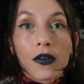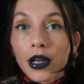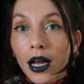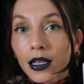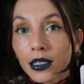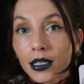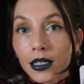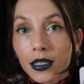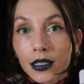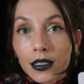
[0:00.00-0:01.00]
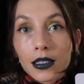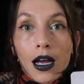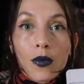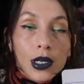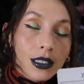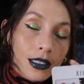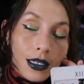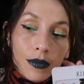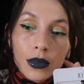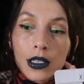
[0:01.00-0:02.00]
our reality is not what it
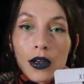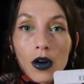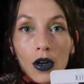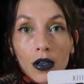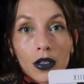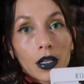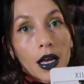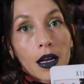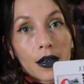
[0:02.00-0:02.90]
seems at all.